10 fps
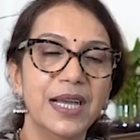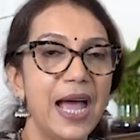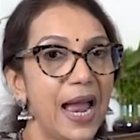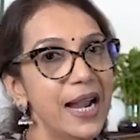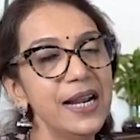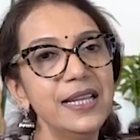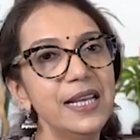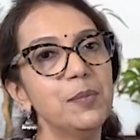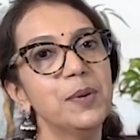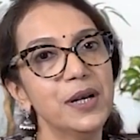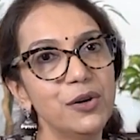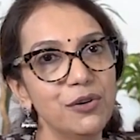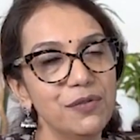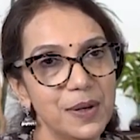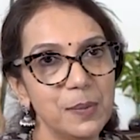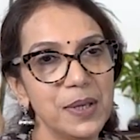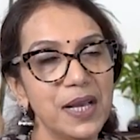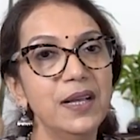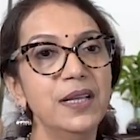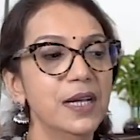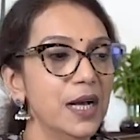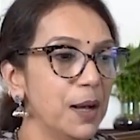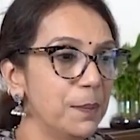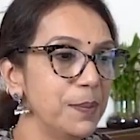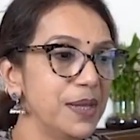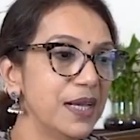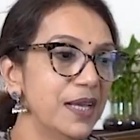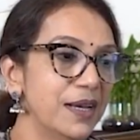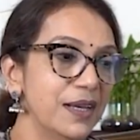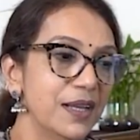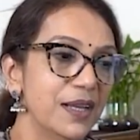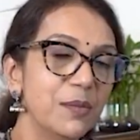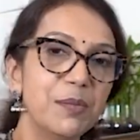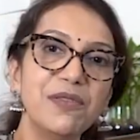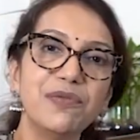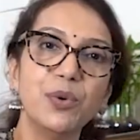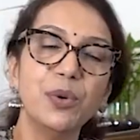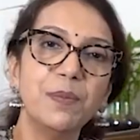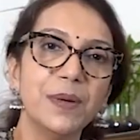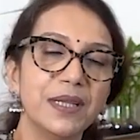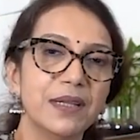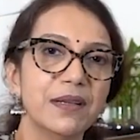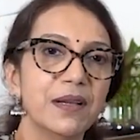and the upper end of tibia appear before birth.